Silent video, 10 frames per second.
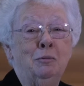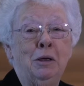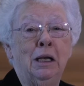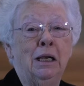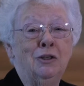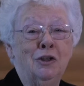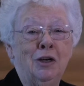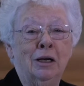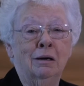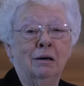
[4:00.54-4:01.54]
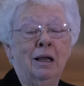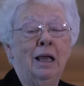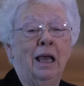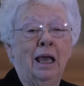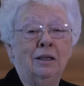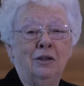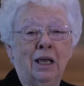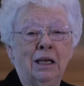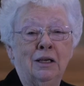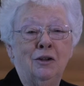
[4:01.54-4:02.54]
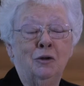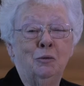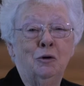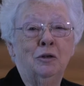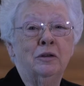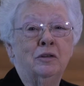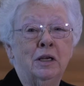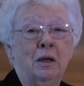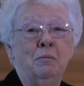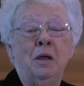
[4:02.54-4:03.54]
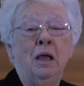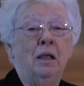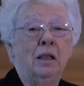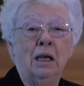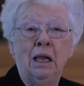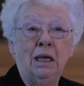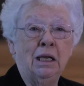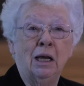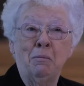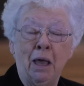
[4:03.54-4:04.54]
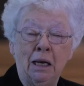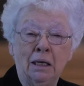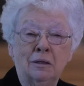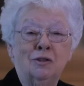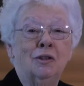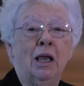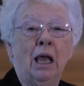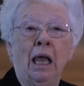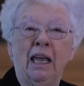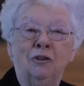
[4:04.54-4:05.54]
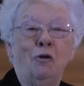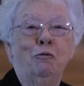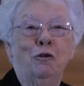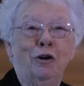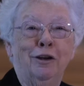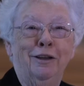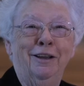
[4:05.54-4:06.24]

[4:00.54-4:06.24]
to be an engineer and to get into the world of STEM than any young man is, and go for it.